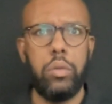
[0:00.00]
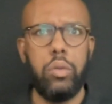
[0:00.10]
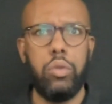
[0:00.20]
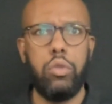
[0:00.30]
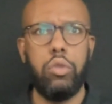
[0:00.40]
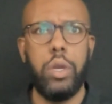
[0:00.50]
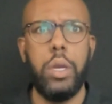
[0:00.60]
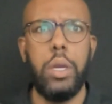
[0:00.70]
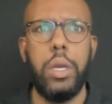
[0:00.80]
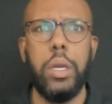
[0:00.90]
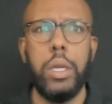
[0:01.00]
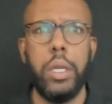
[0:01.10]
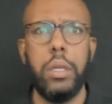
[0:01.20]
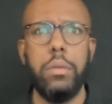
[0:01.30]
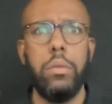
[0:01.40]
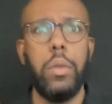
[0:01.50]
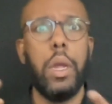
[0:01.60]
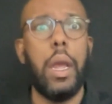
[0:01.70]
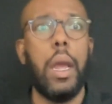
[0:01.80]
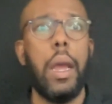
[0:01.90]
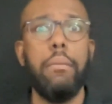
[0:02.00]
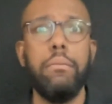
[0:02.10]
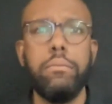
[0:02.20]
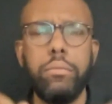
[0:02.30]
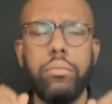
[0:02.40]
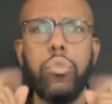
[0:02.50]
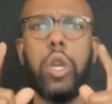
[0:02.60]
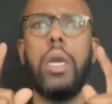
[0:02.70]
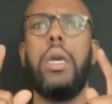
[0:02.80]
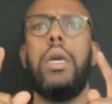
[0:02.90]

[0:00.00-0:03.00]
But what happened next surprised almost everyone.